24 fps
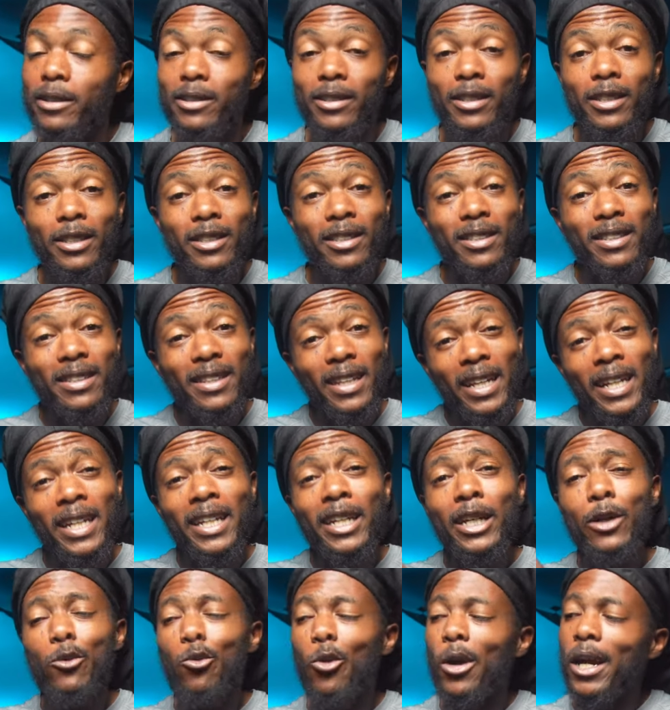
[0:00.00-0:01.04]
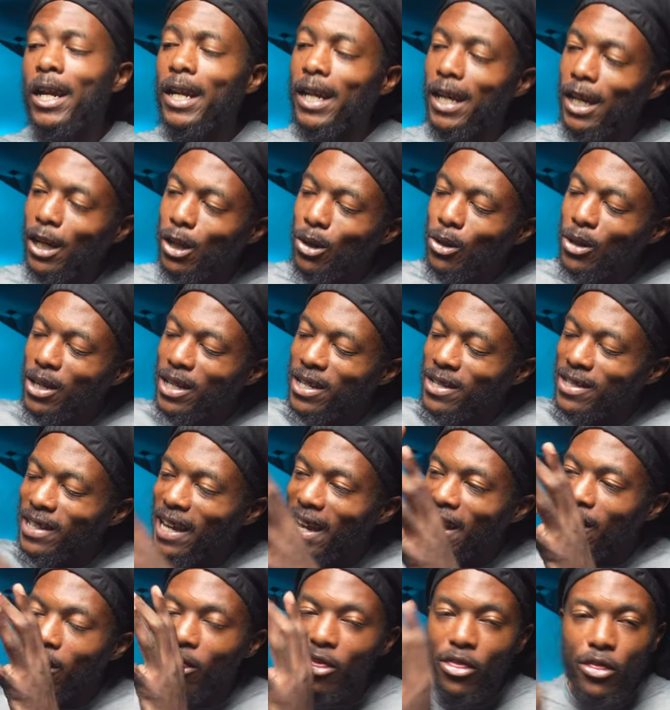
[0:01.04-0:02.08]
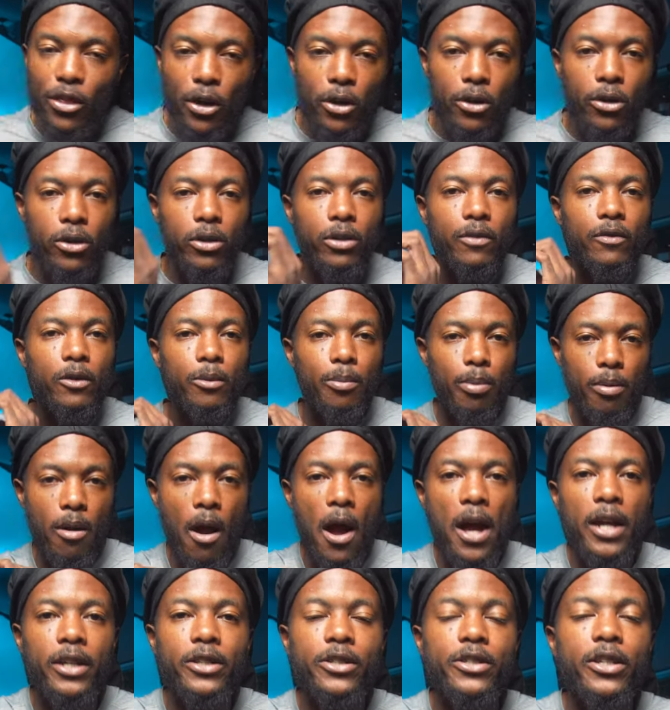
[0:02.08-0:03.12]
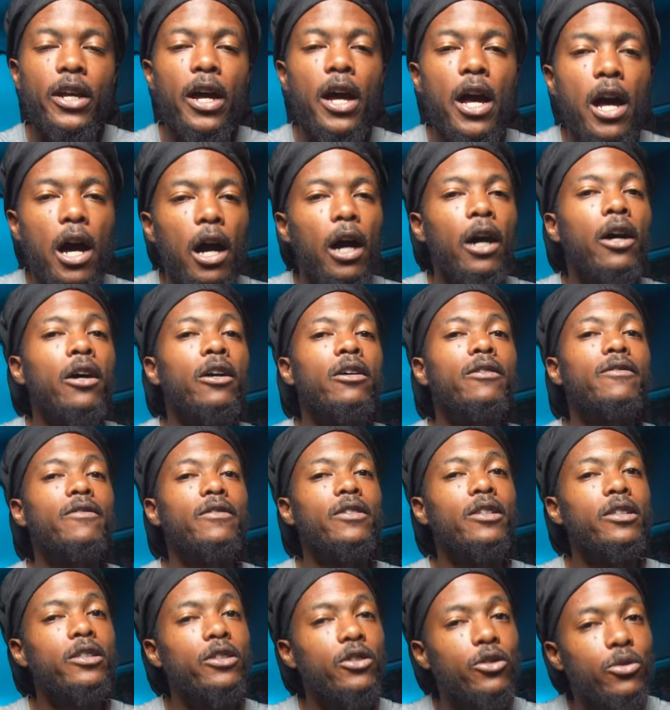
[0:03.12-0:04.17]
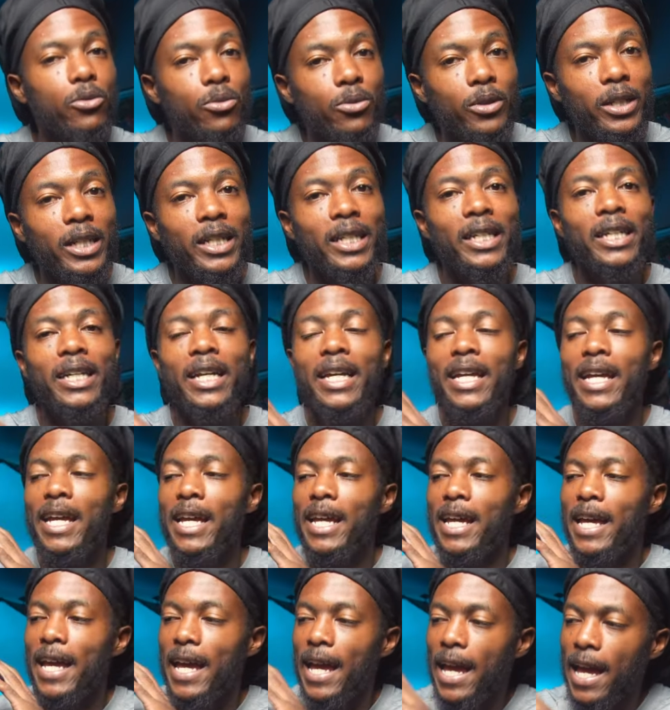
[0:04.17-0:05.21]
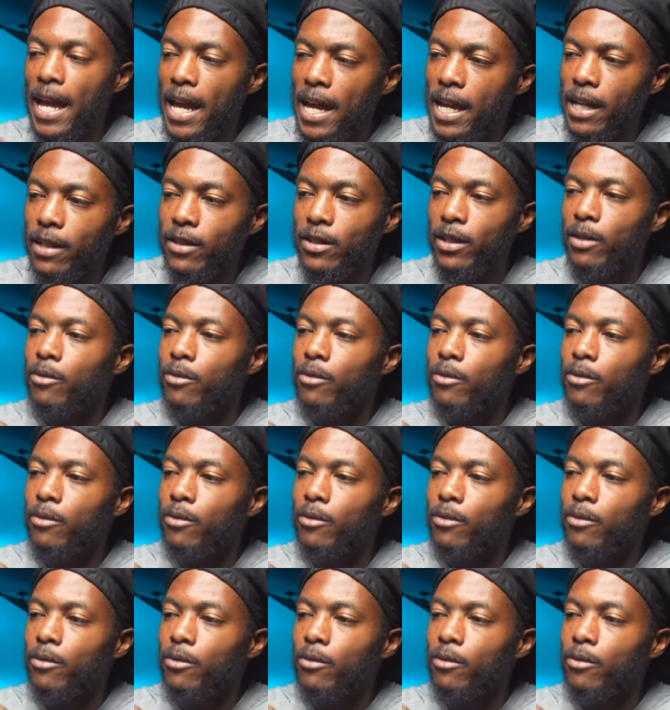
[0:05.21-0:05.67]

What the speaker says: This thing right here is a third of the price of the 3S.